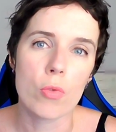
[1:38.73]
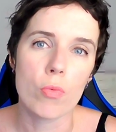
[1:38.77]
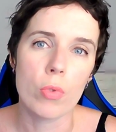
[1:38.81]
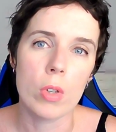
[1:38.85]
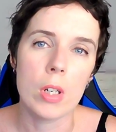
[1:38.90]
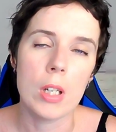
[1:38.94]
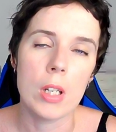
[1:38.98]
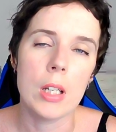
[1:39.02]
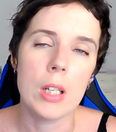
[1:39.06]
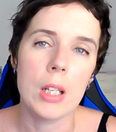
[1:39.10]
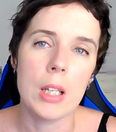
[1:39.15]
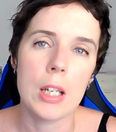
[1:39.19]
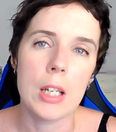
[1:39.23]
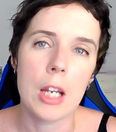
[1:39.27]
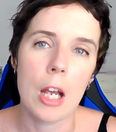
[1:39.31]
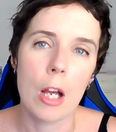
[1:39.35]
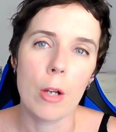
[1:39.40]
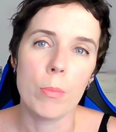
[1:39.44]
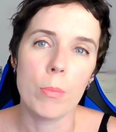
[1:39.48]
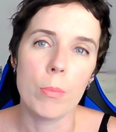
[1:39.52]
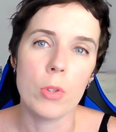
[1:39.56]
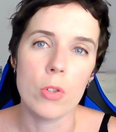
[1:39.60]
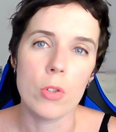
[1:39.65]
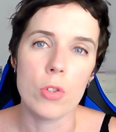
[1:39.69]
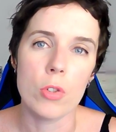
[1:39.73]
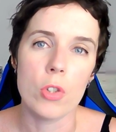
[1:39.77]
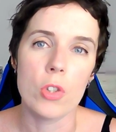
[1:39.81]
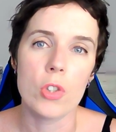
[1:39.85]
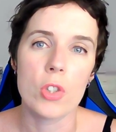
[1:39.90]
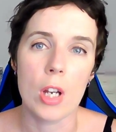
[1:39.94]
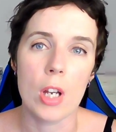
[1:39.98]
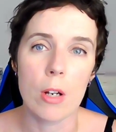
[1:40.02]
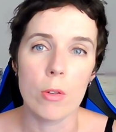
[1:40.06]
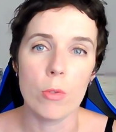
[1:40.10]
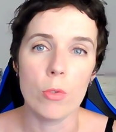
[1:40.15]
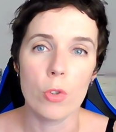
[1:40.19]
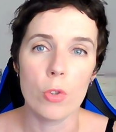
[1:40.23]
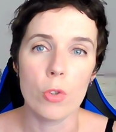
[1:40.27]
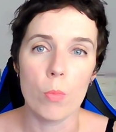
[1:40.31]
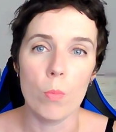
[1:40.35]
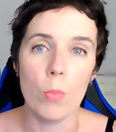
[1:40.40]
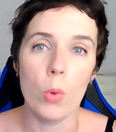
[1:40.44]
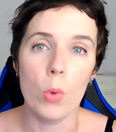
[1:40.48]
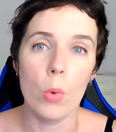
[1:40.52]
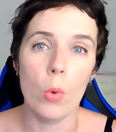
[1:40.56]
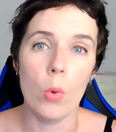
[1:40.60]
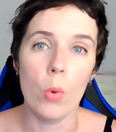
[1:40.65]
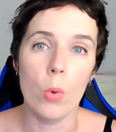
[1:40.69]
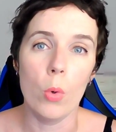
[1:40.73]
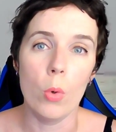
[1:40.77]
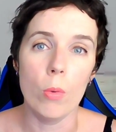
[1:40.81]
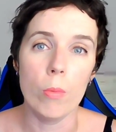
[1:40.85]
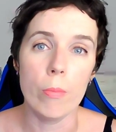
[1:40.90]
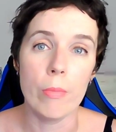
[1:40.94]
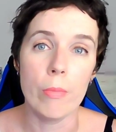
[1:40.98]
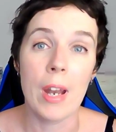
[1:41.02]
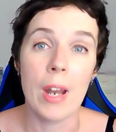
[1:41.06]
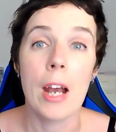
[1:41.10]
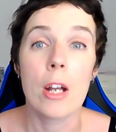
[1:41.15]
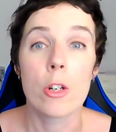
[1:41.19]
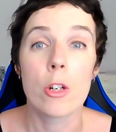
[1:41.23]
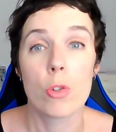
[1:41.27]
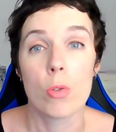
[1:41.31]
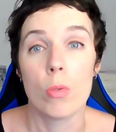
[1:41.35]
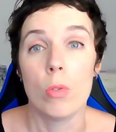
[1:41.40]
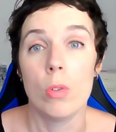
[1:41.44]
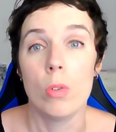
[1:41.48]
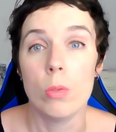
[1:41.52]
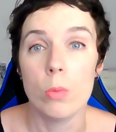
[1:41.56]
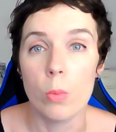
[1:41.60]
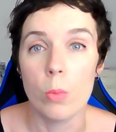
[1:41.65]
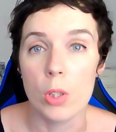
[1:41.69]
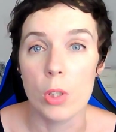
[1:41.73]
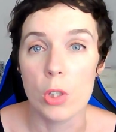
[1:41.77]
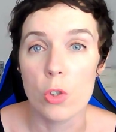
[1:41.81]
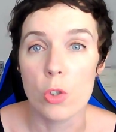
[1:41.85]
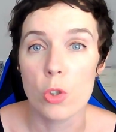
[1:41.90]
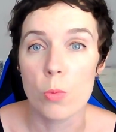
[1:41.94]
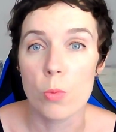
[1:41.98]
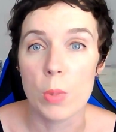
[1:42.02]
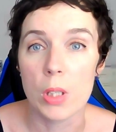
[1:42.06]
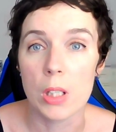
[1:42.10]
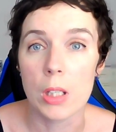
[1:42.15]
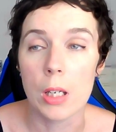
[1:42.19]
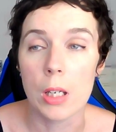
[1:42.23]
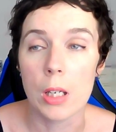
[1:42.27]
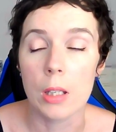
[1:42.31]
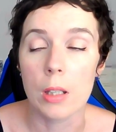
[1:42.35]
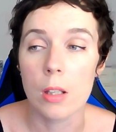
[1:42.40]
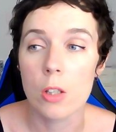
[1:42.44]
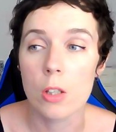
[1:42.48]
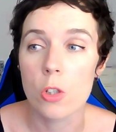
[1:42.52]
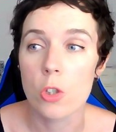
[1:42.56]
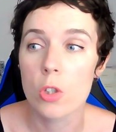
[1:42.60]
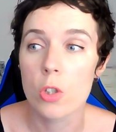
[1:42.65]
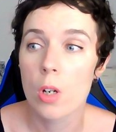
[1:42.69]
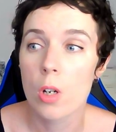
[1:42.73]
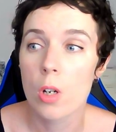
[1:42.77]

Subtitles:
really help you to sound more natural when you speak English.